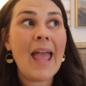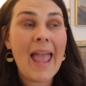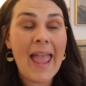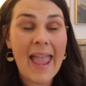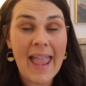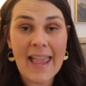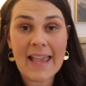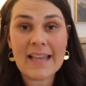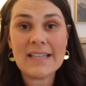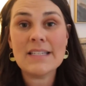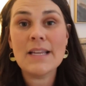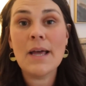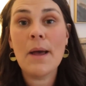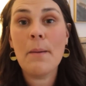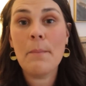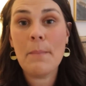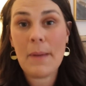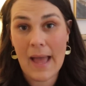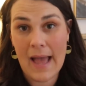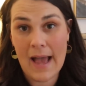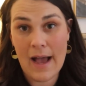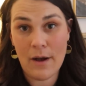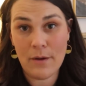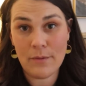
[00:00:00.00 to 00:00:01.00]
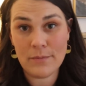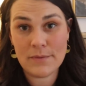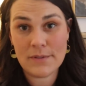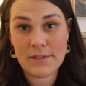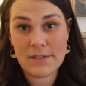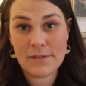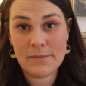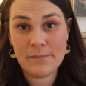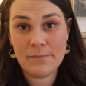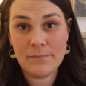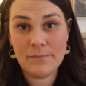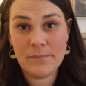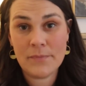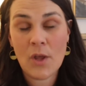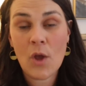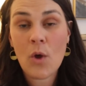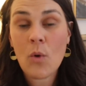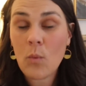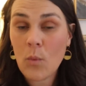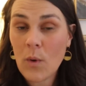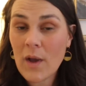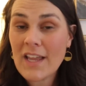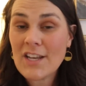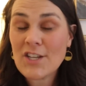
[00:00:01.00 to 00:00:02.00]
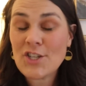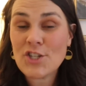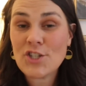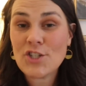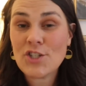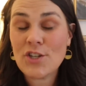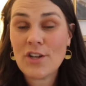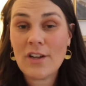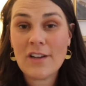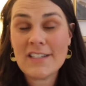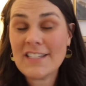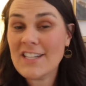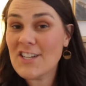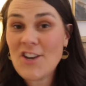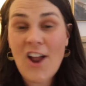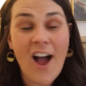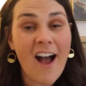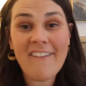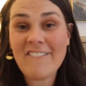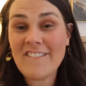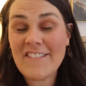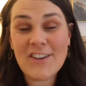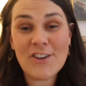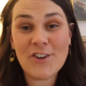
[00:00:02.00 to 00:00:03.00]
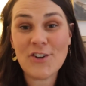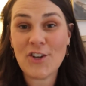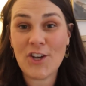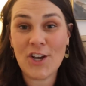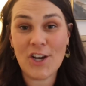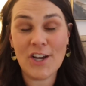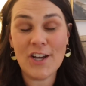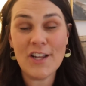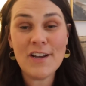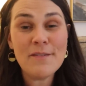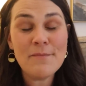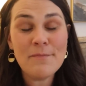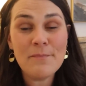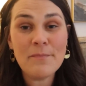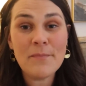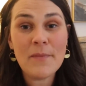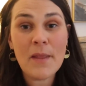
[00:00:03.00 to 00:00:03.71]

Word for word: eight pounds, which did not feel good,